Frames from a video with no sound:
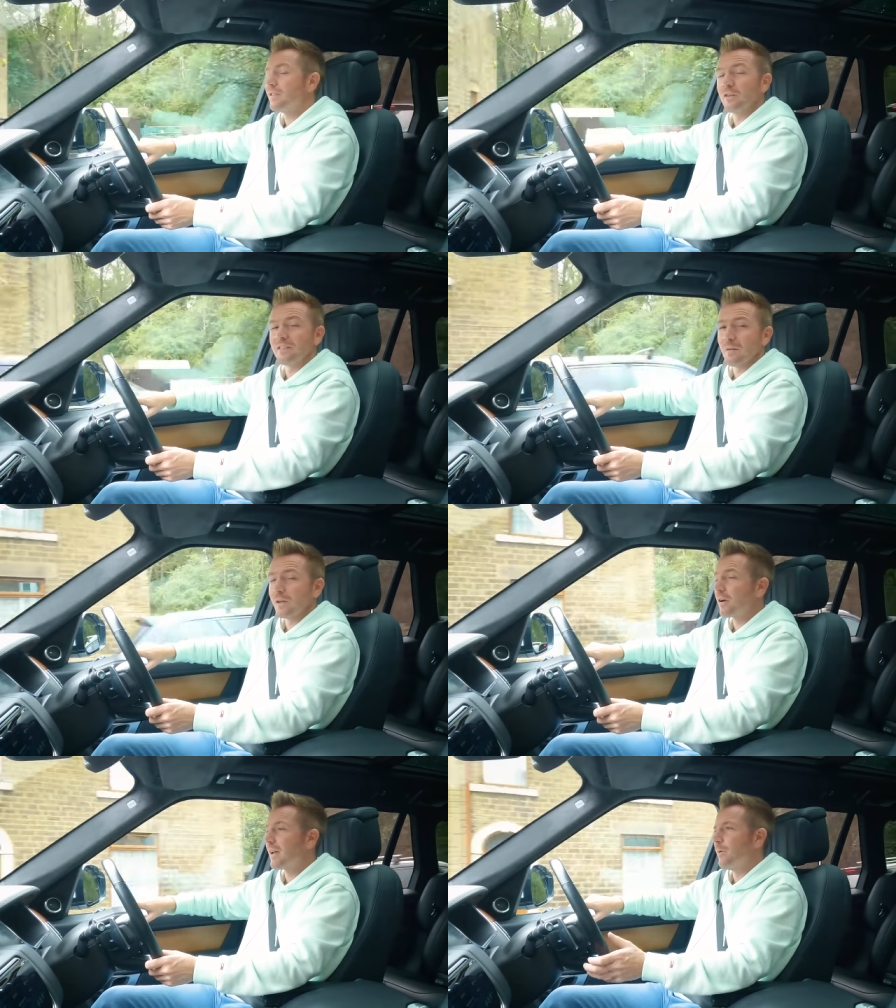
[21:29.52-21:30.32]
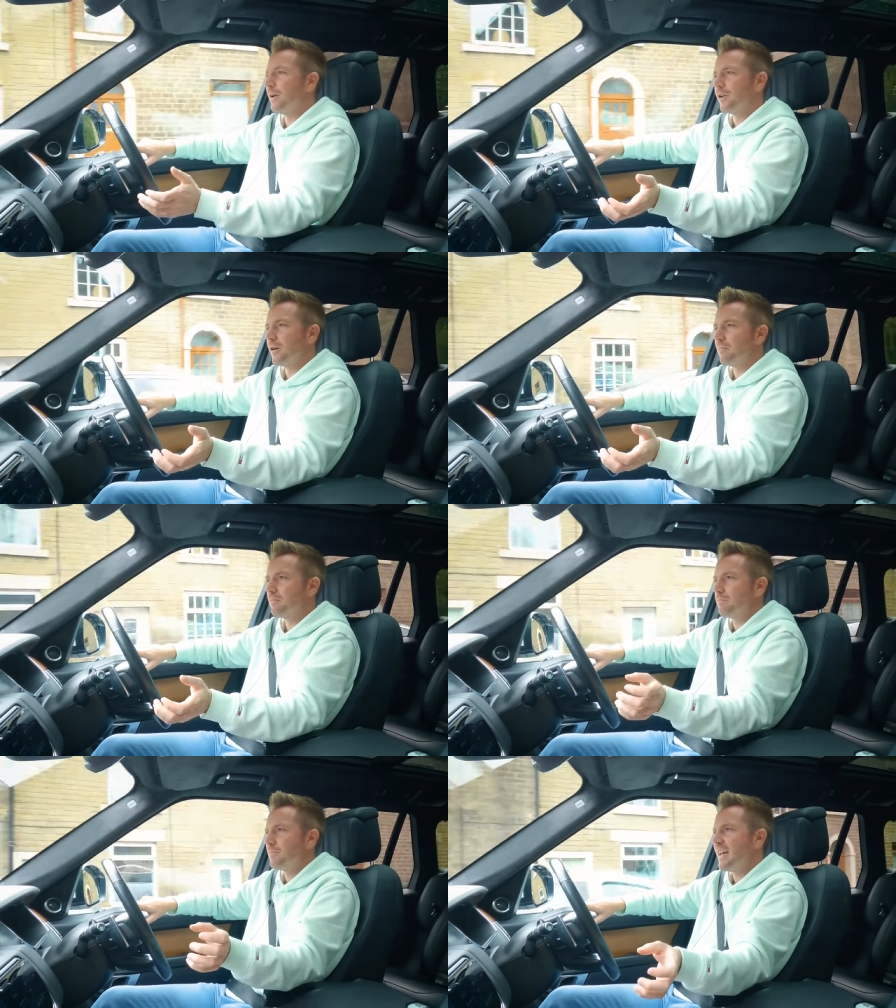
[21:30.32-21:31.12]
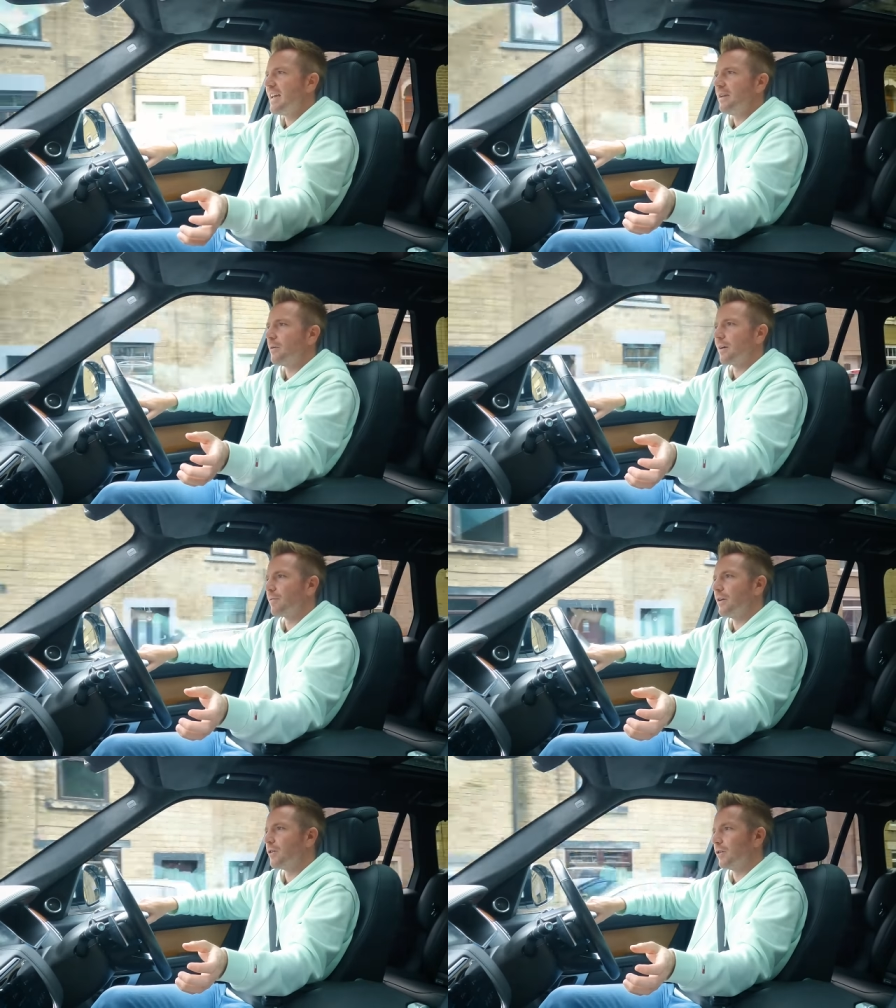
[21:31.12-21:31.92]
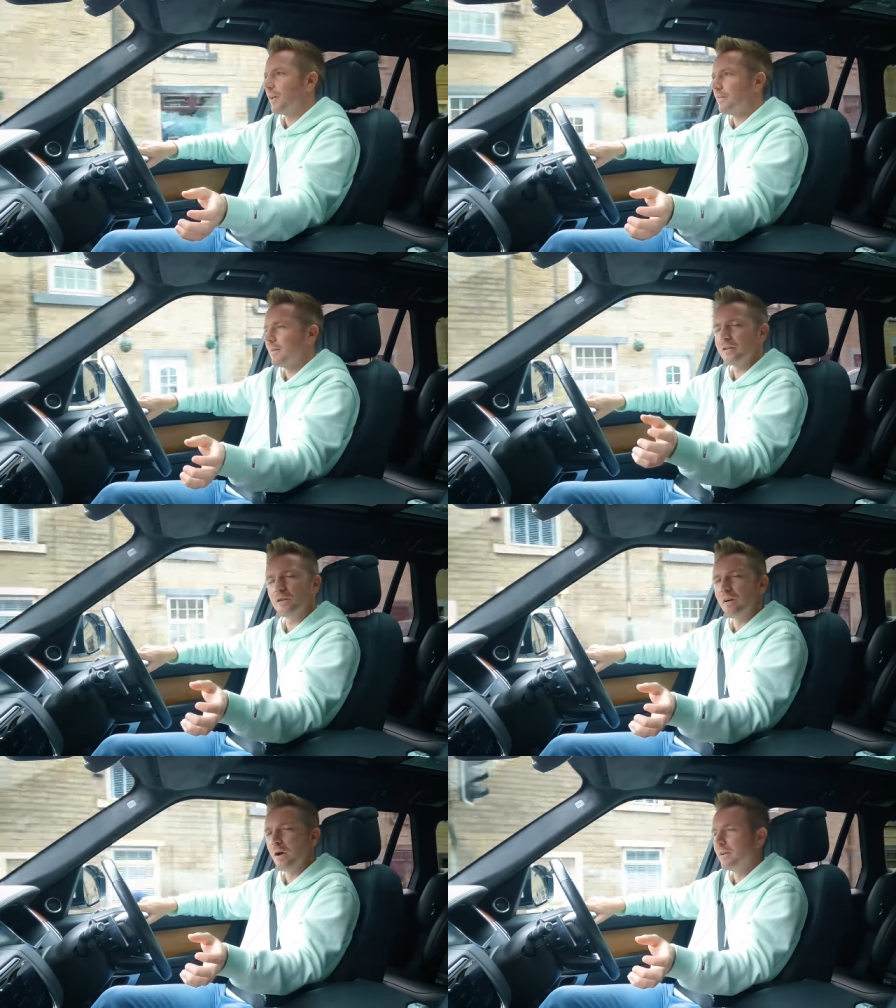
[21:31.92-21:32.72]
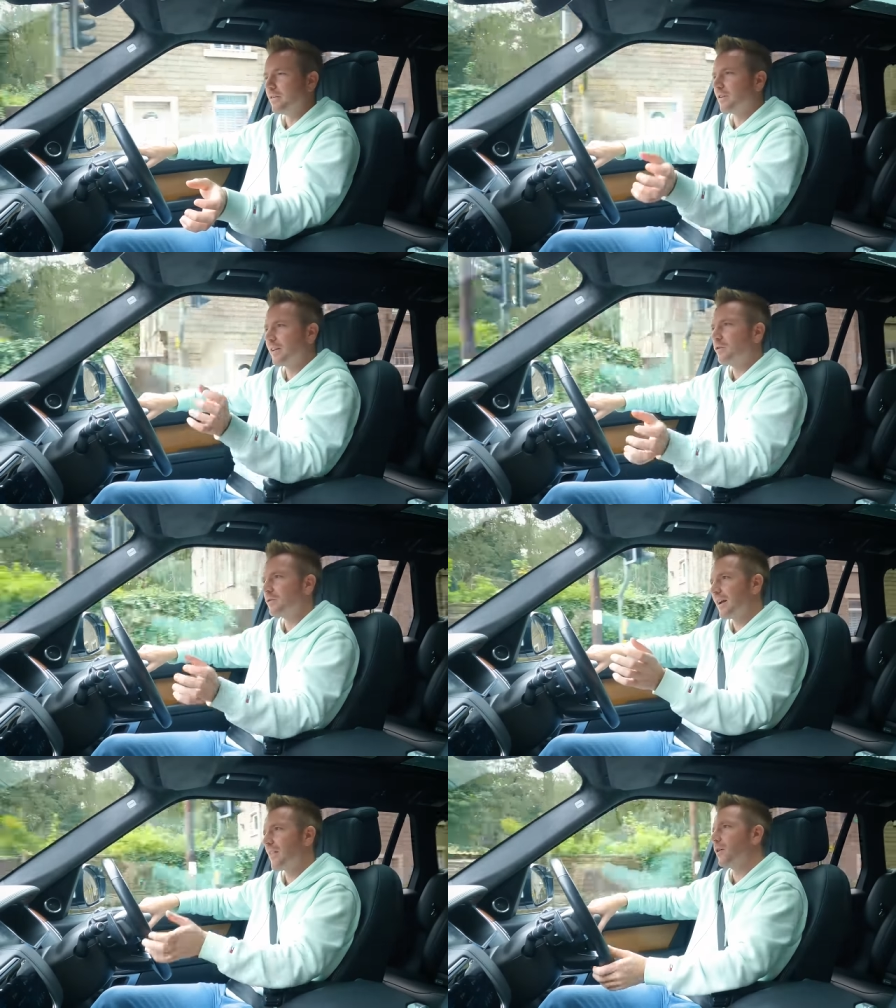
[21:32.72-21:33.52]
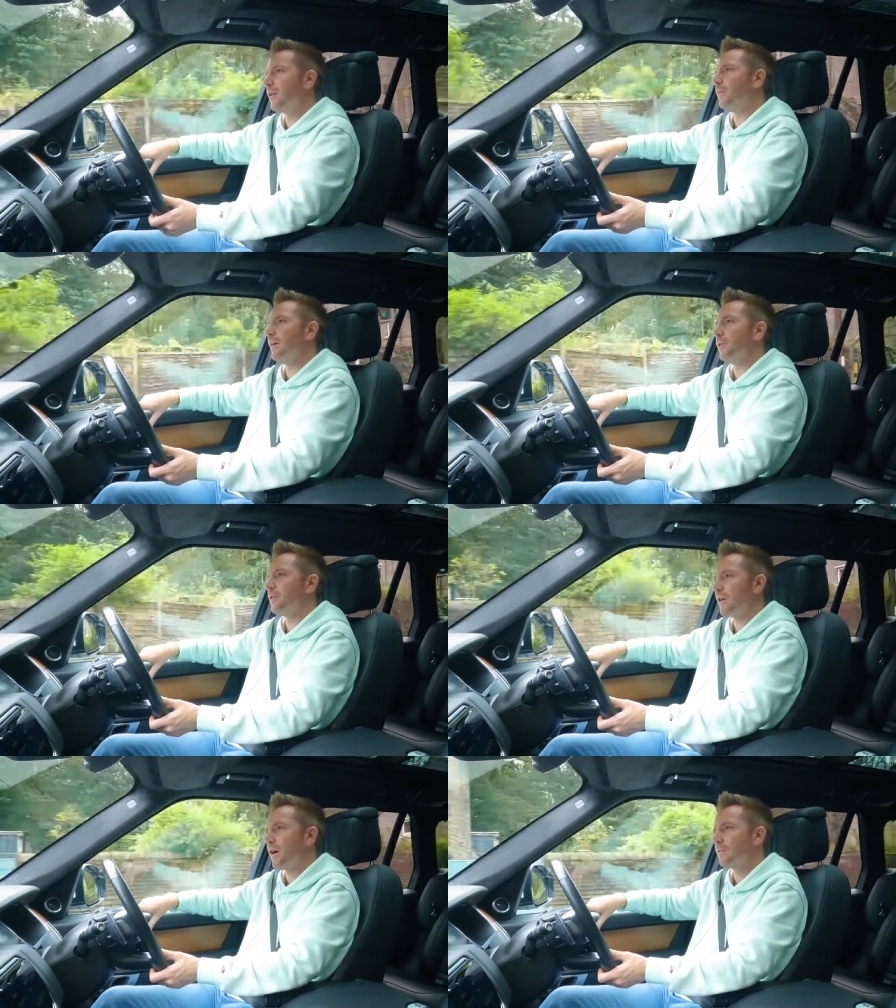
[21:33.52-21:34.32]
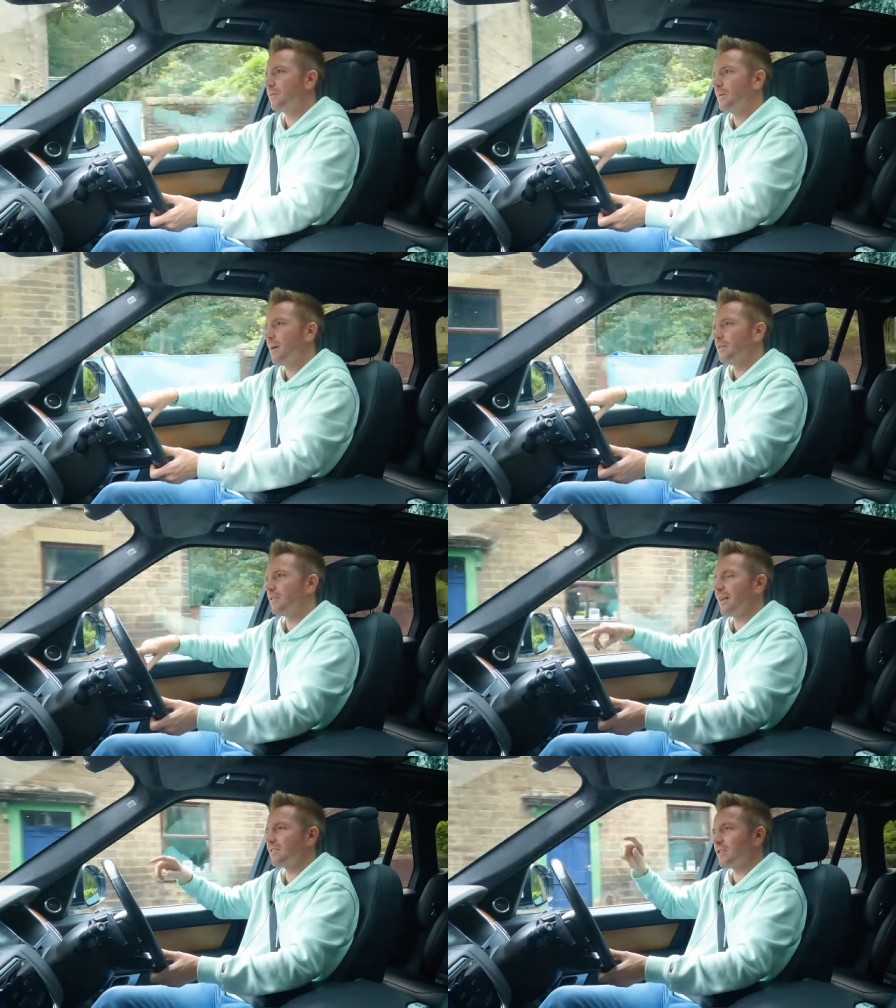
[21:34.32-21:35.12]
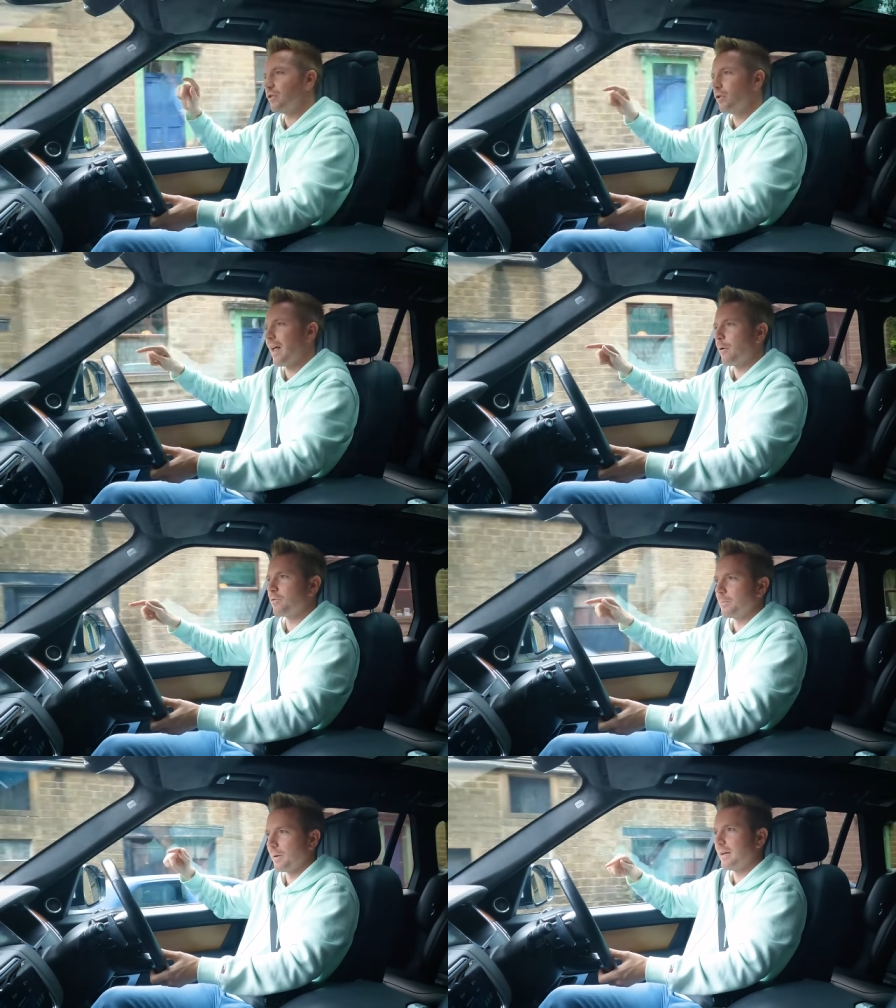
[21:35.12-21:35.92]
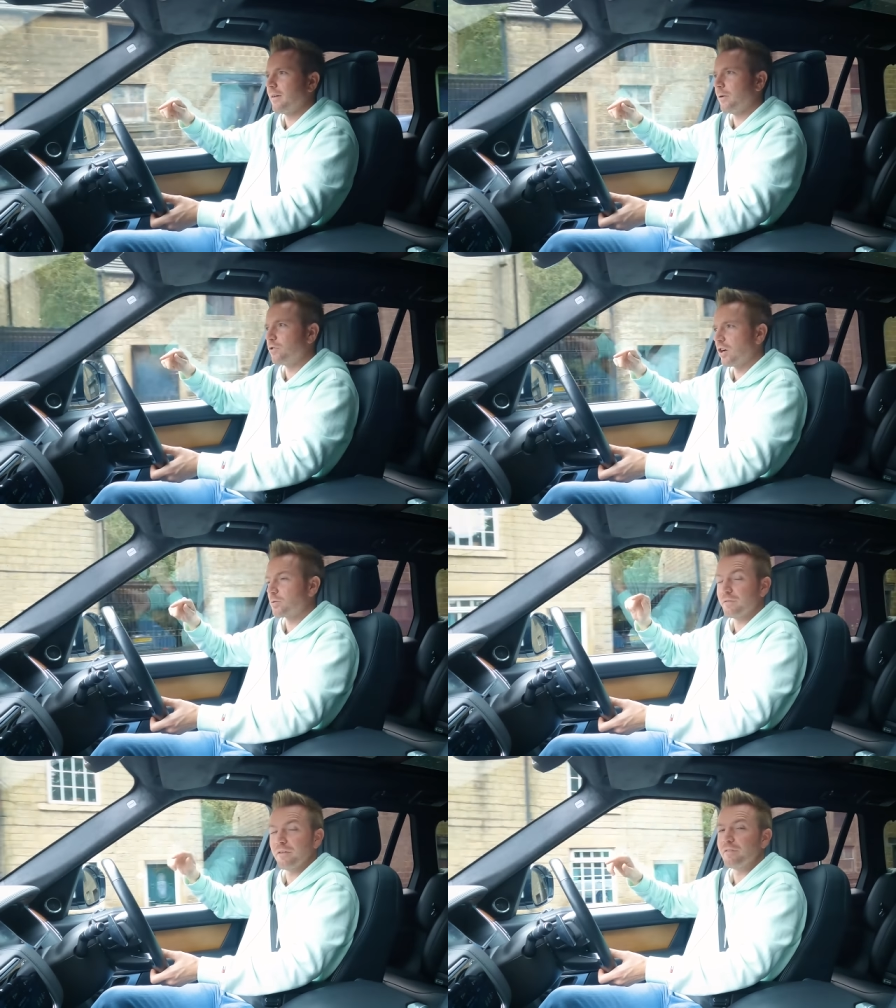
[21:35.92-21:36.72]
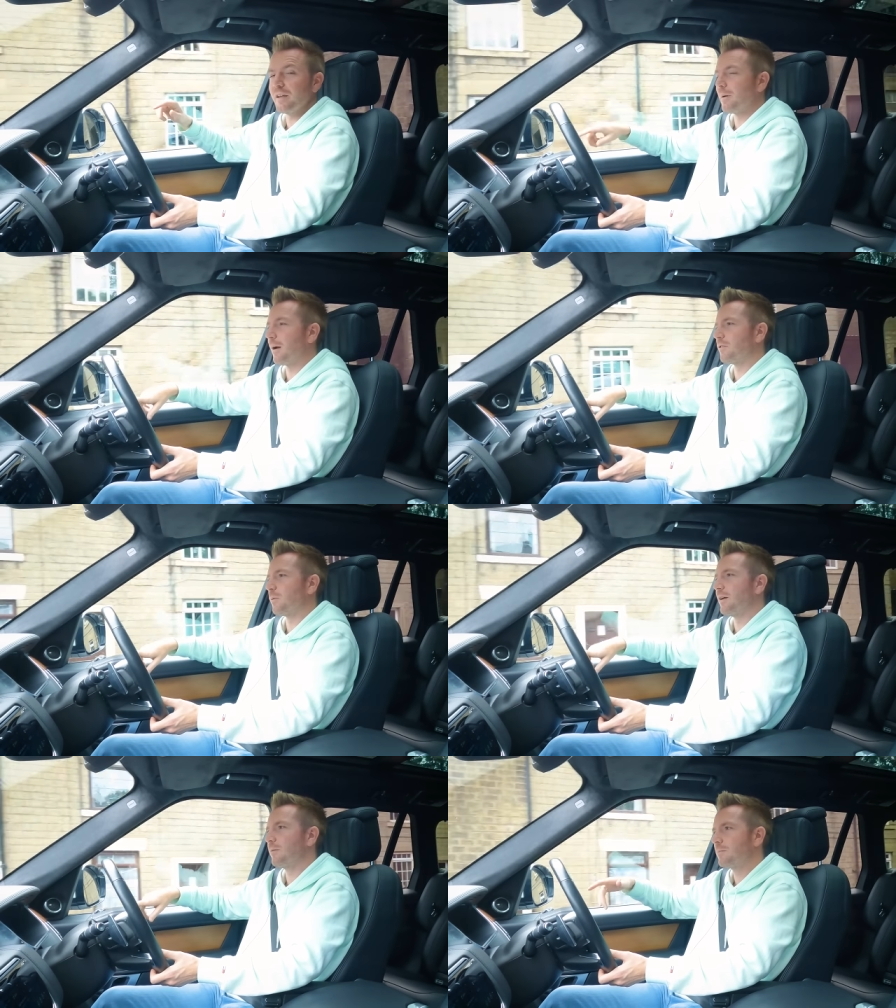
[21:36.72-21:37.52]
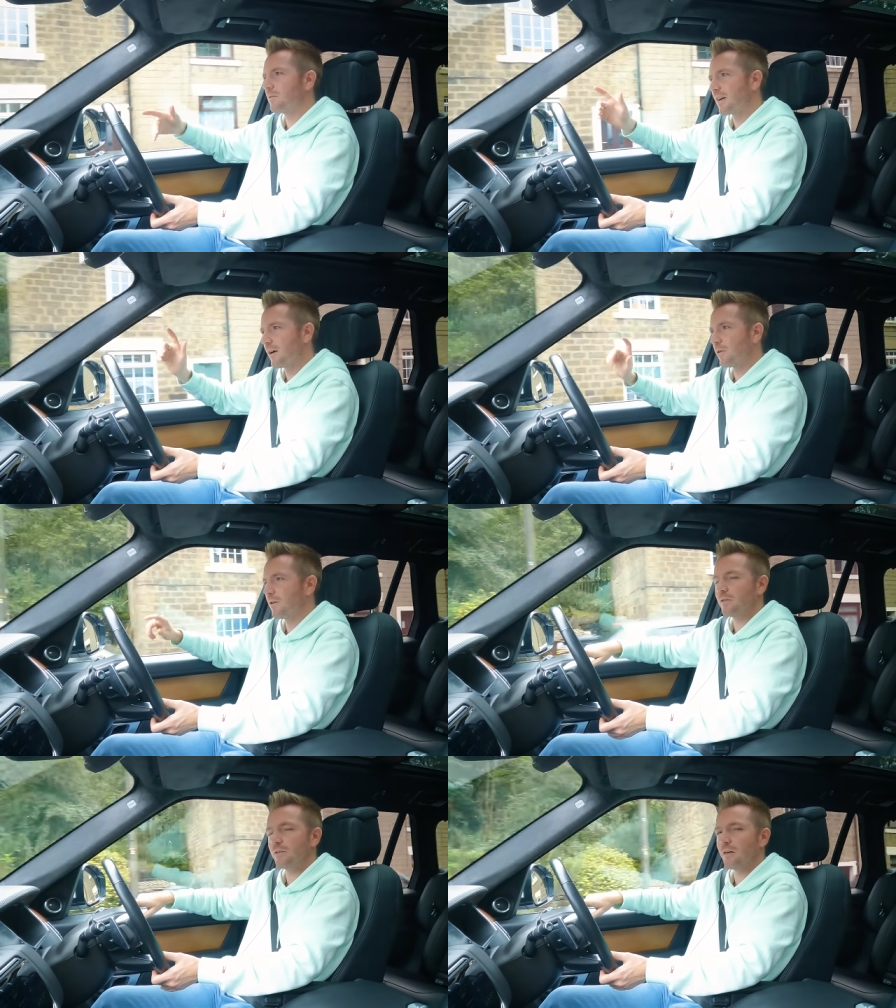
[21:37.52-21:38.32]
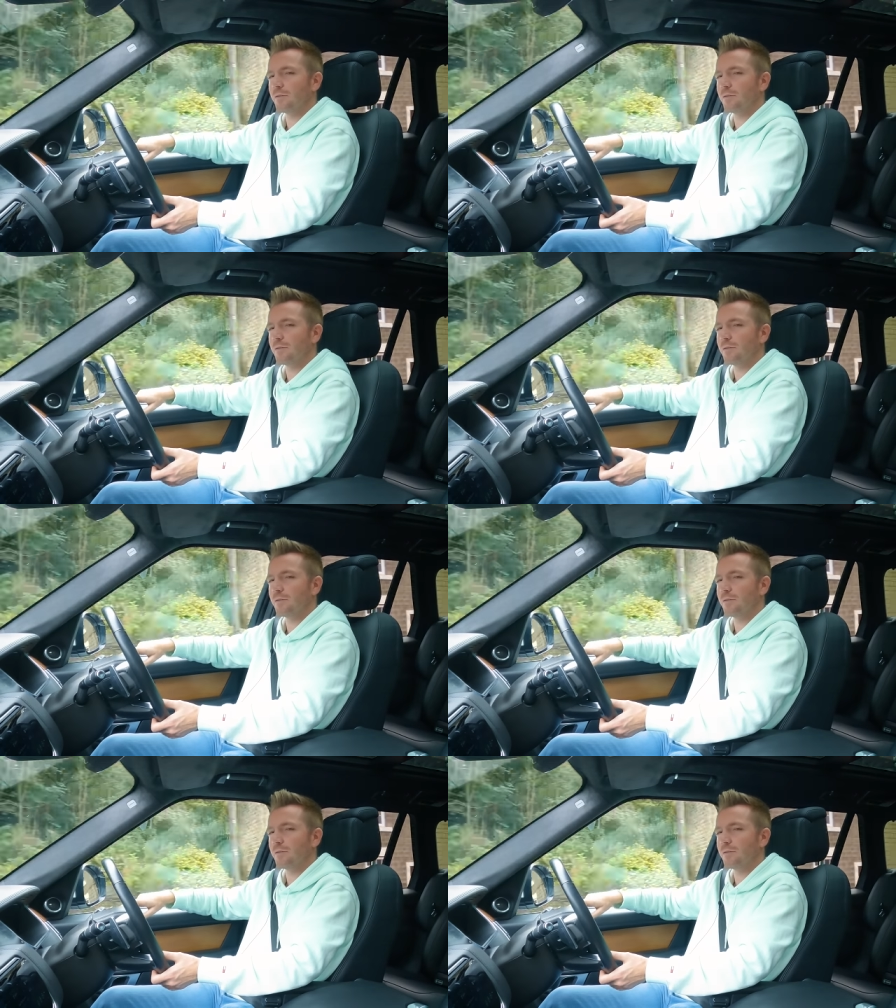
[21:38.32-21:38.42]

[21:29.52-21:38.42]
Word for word: It turns out the locking wheel nut key, or whatever you call it, had corroded, so they couldn't get the locking wheel nuts off. So they had to call out somebody who charged me £15 a wheel to get all the nuts